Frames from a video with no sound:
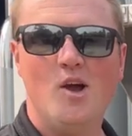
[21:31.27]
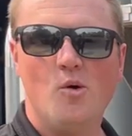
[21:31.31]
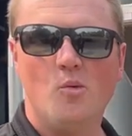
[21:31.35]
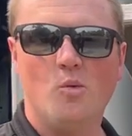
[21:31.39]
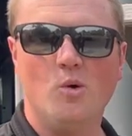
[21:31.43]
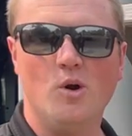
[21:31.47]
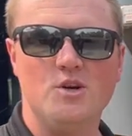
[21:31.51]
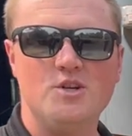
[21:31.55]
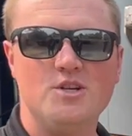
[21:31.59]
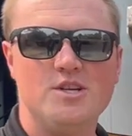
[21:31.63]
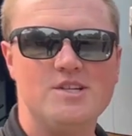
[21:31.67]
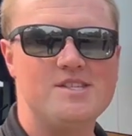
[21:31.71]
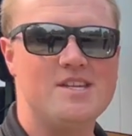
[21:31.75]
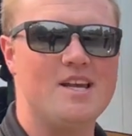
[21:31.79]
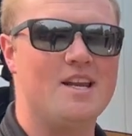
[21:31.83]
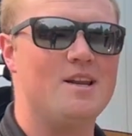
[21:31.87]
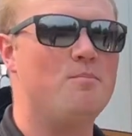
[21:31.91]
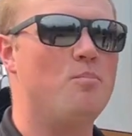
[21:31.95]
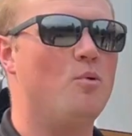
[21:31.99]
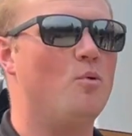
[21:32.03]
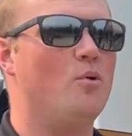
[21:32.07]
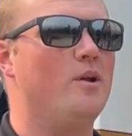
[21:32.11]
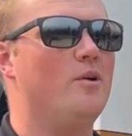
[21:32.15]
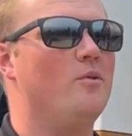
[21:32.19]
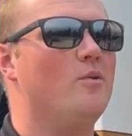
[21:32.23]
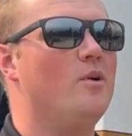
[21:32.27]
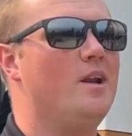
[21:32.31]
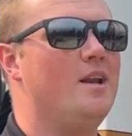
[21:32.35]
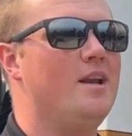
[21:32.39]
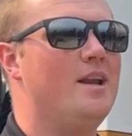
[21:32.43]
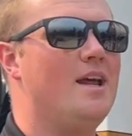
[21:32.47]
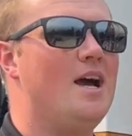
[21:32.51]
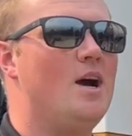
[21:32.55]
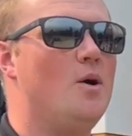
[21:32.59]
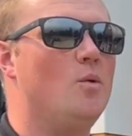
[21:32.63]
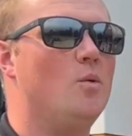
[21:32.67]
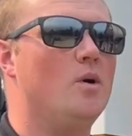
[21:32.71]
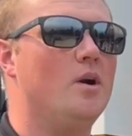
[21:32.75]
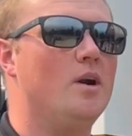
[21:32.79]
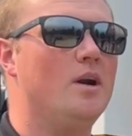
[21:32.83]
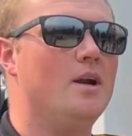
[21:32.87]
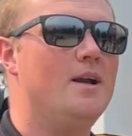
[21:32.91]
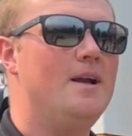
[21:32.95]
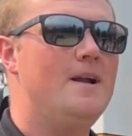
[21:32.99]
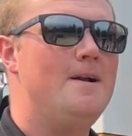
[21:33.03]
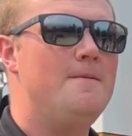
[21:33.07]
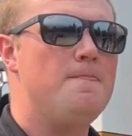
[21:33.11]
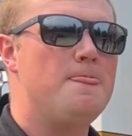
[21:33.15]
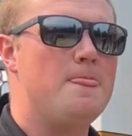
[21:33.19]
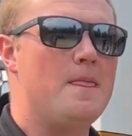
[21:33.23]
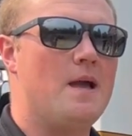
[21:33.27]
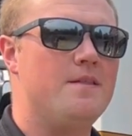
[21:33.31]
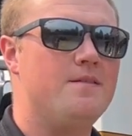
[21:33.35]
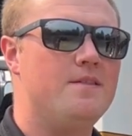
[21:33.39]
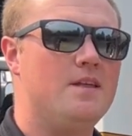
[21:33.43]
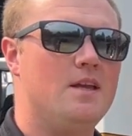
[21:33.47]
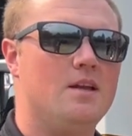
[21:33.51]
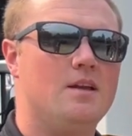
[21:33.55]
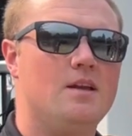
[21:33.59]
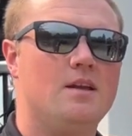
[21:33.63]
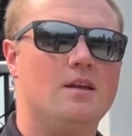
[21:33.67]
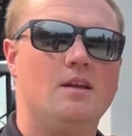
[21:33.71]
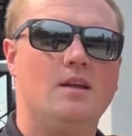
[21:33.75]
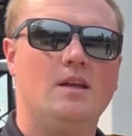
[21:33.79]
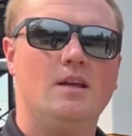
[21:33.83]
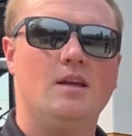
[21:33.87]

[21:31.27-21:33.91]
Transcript: We're just at a point right now where I think